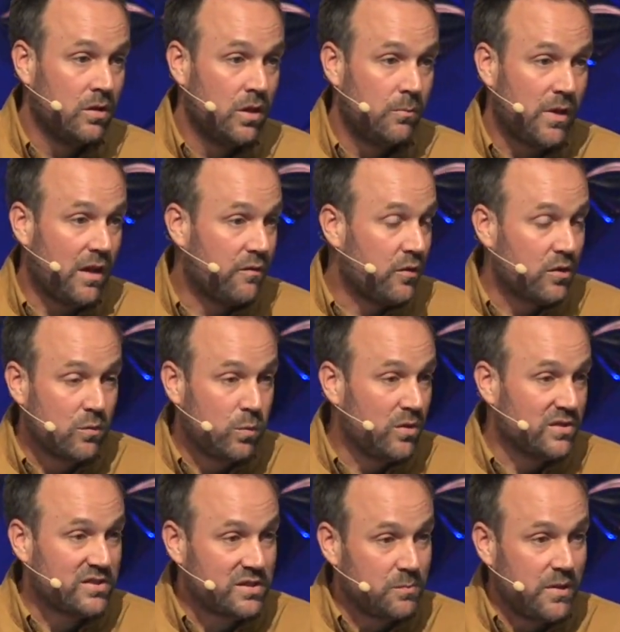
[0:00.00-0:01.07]
I mean, I've heard
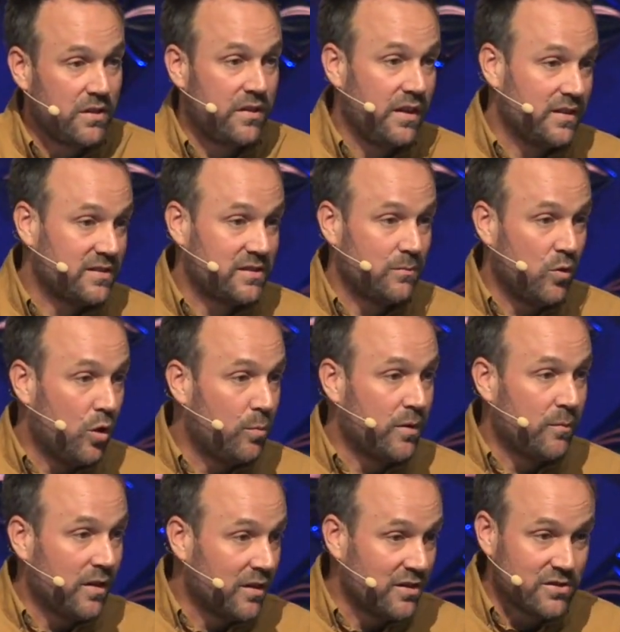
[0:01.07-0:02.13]
Will Smith has some
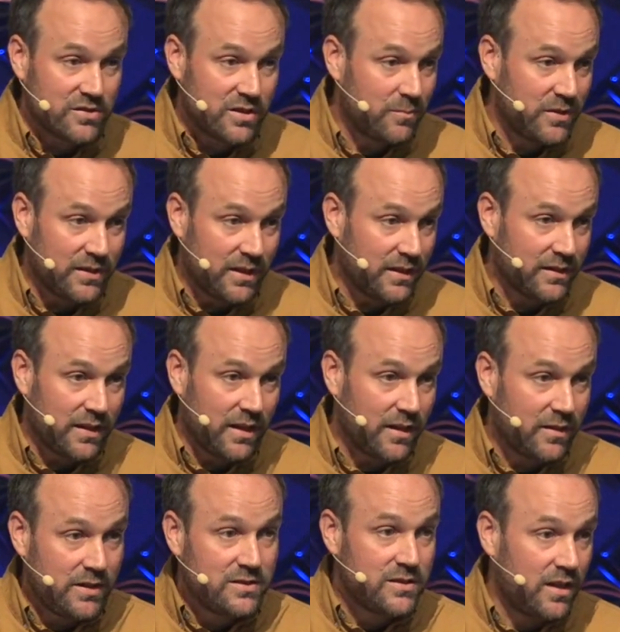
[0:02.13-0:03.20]
open marriage or something like that.
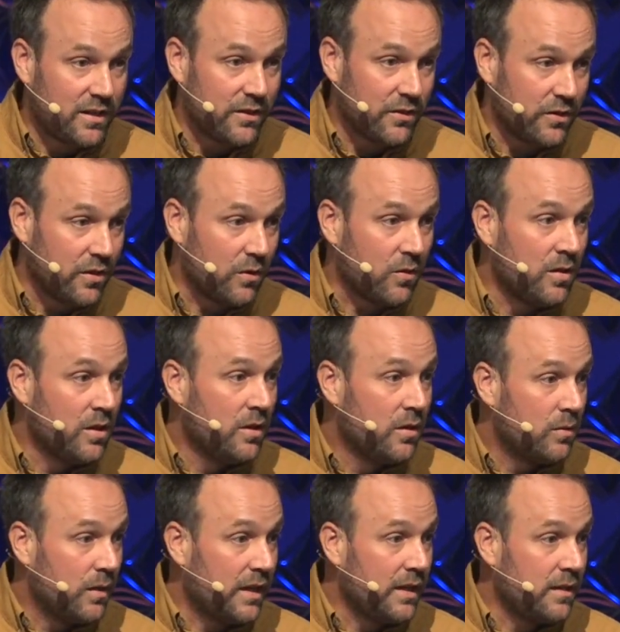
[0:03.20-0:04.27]
He's not here though,
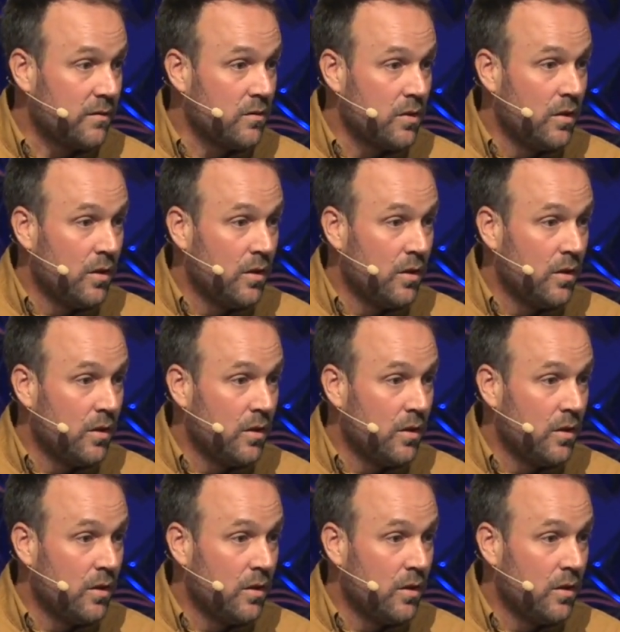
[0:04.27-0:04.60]
right?